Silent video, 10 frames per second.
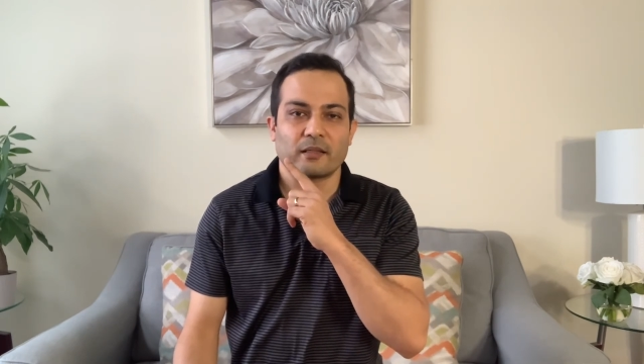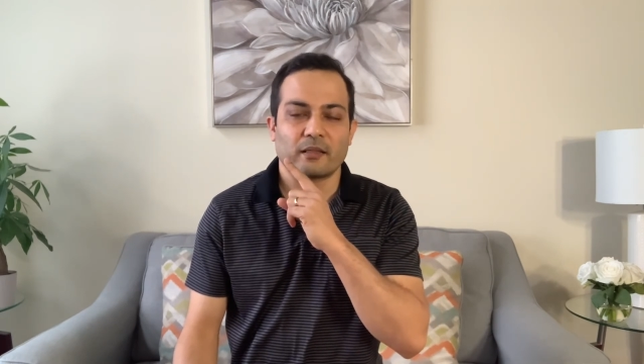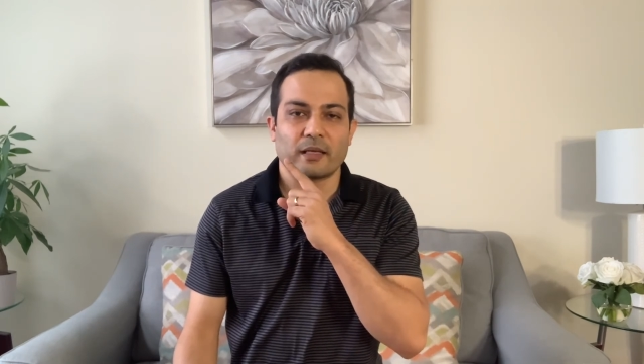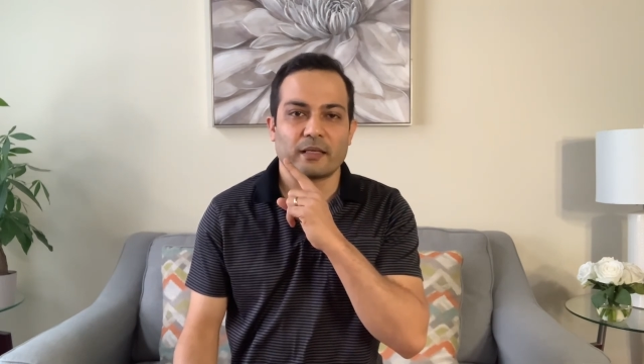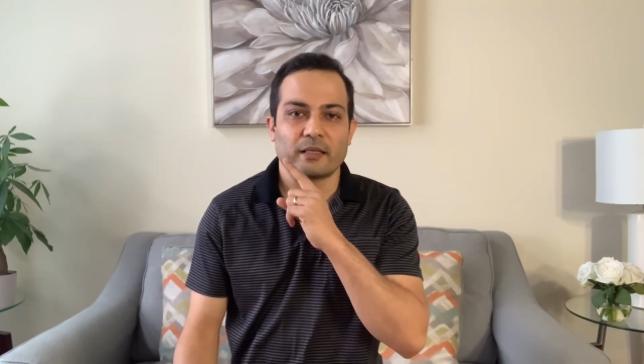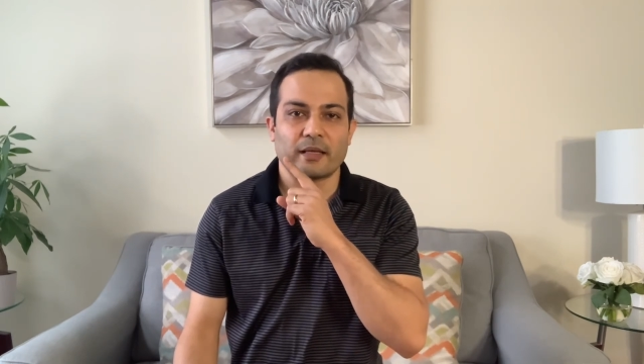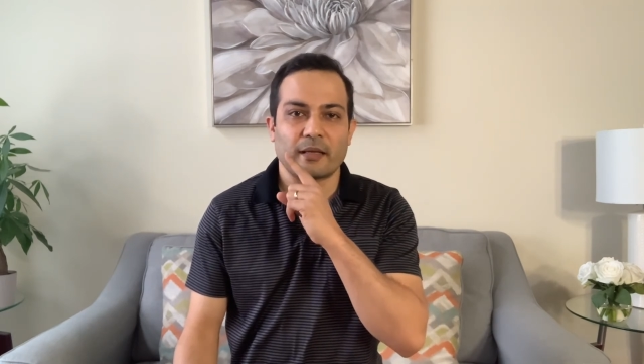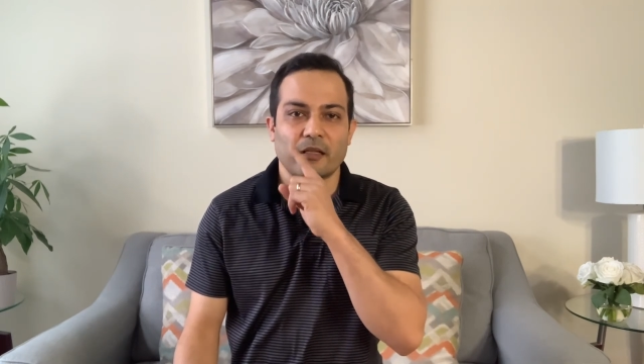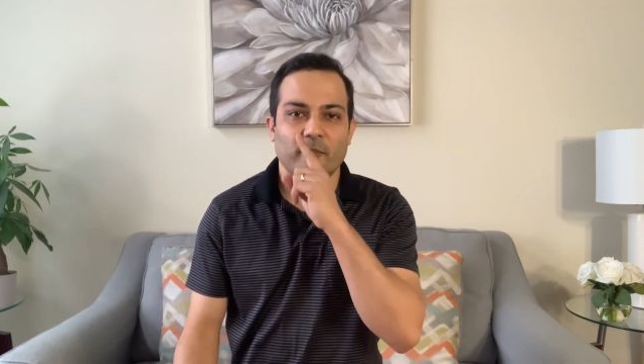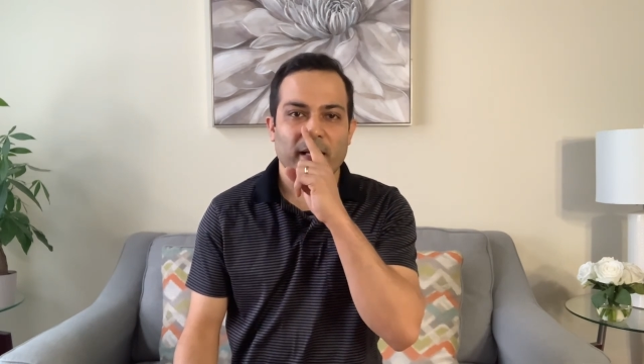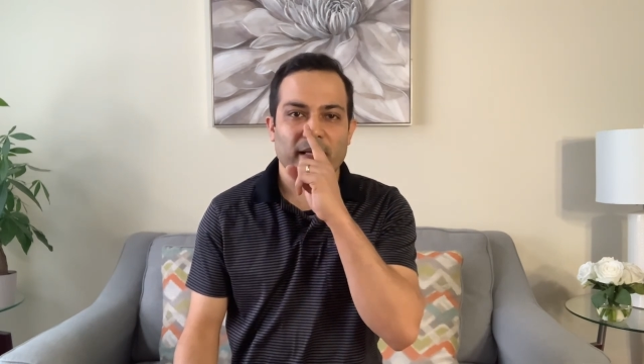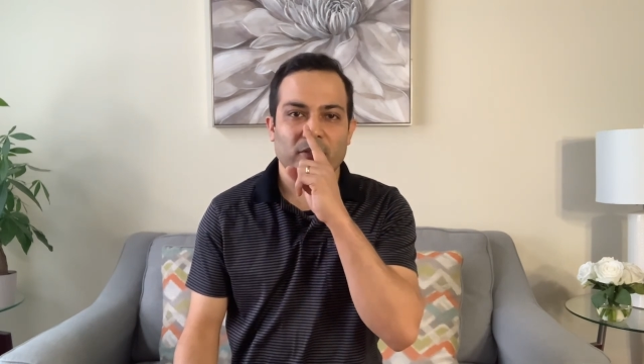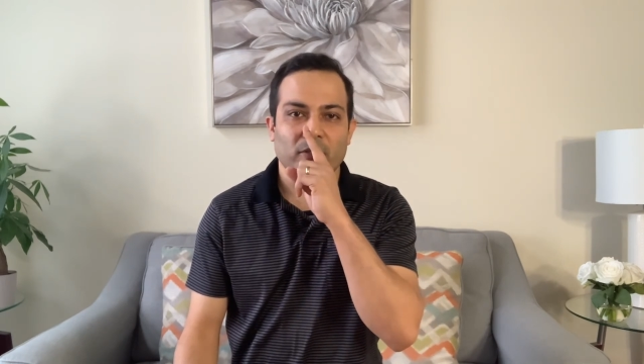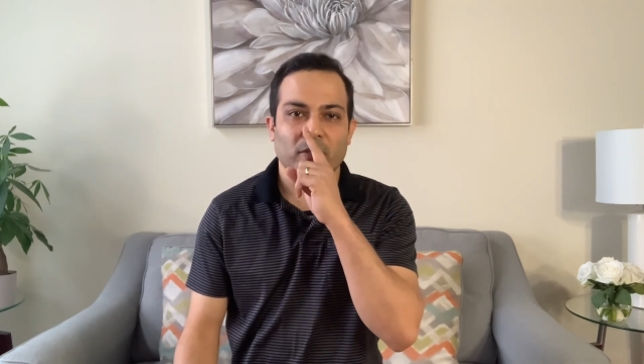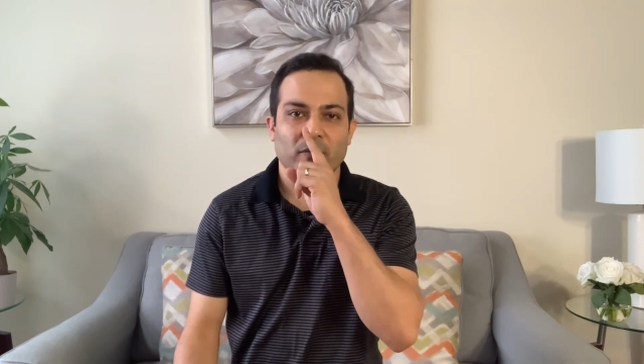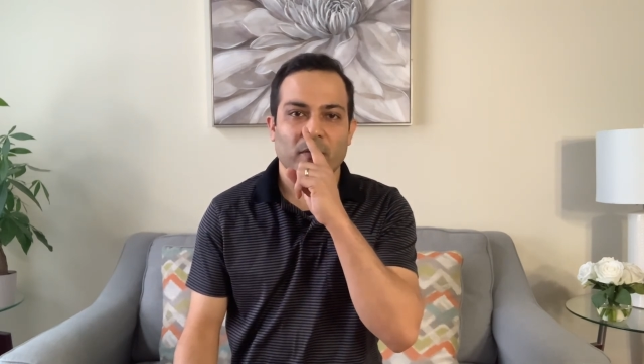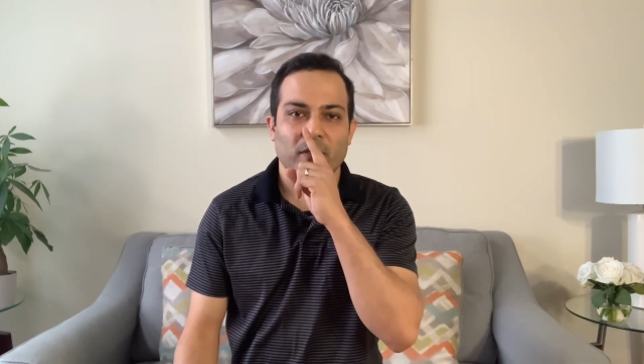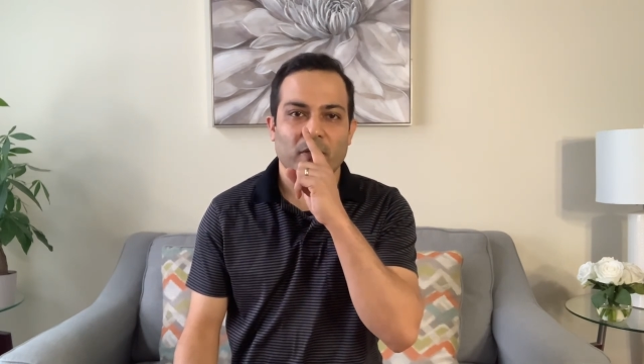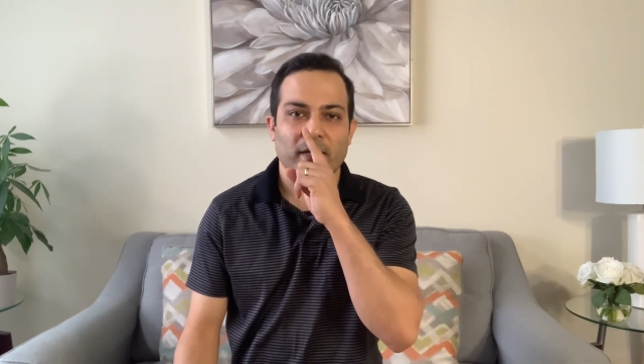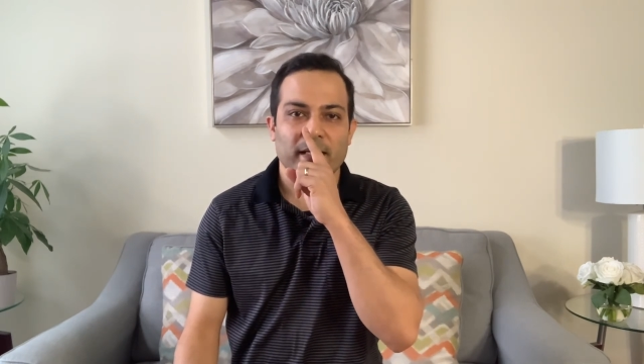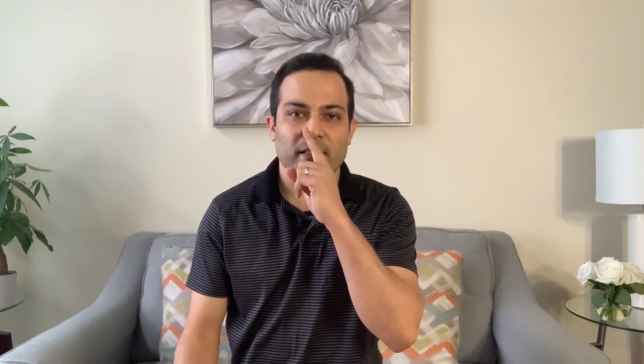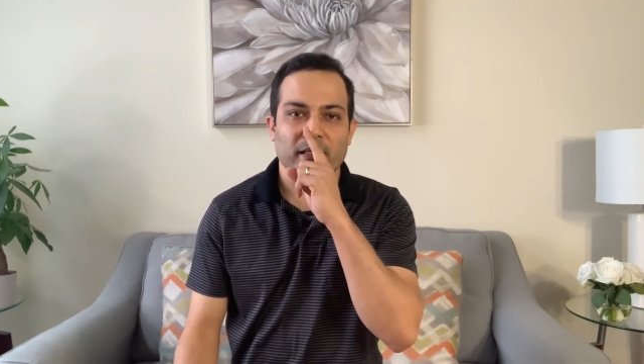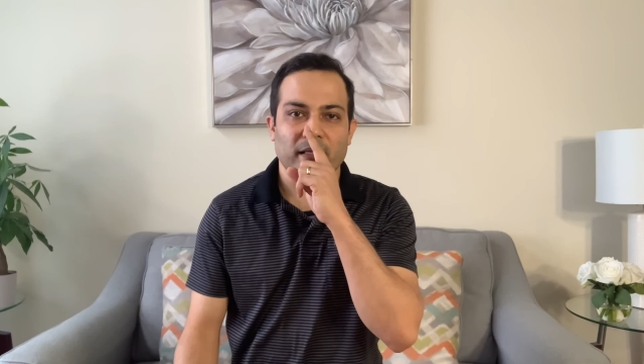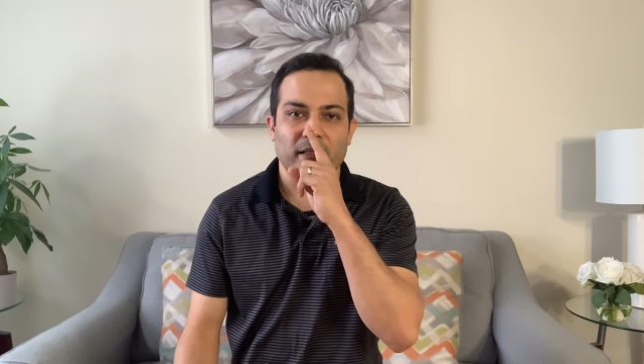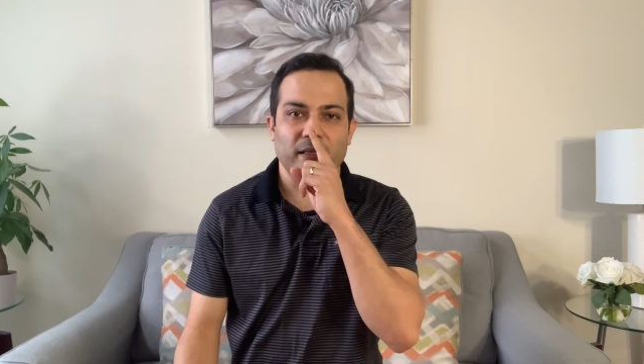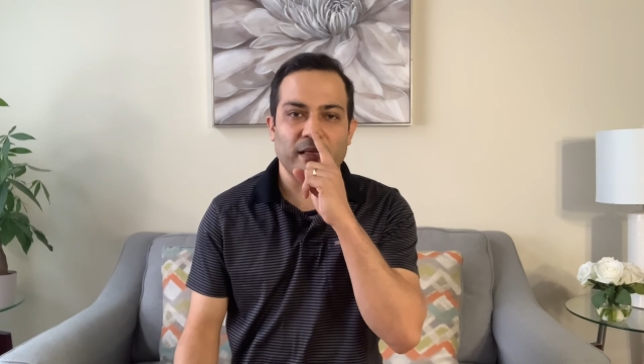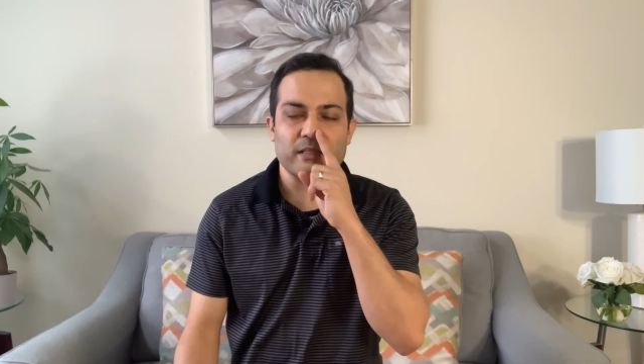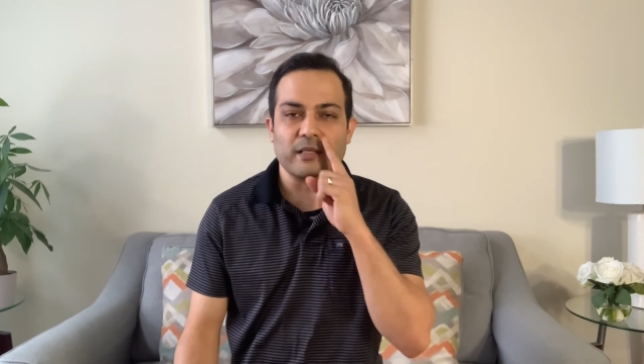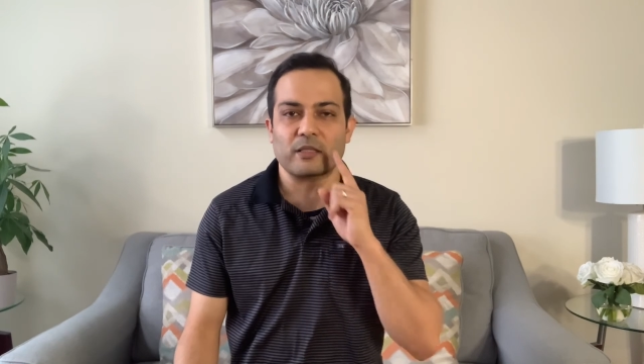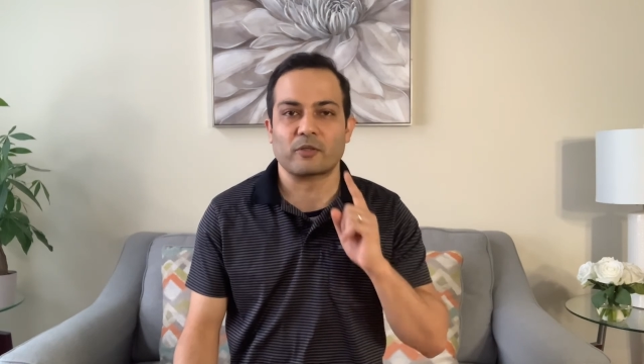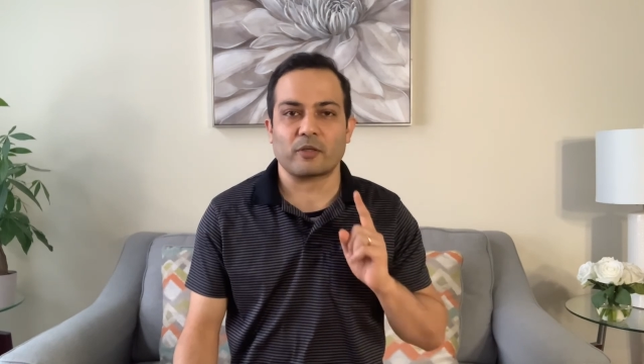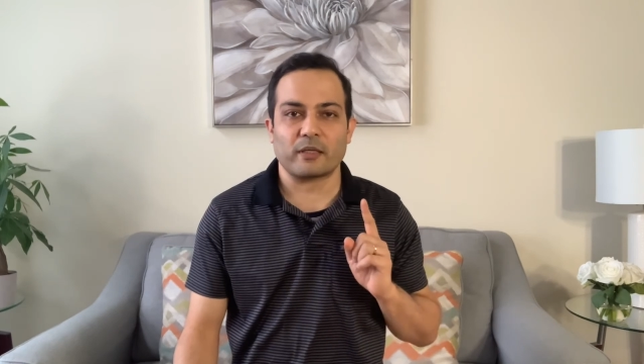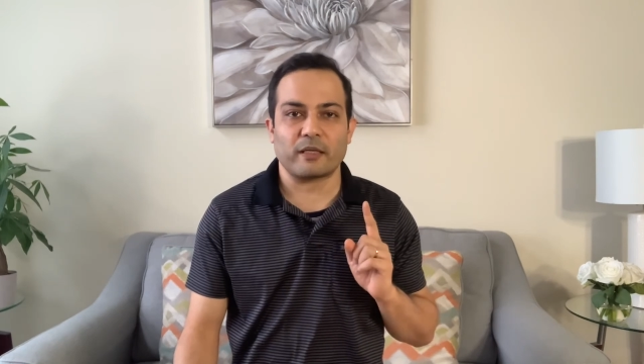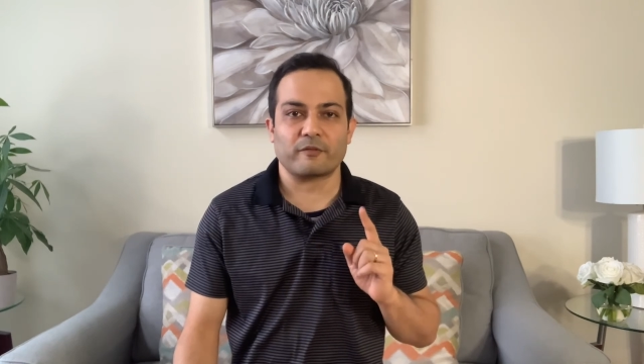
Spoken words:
then inhale back through your right, and then exhale through your left.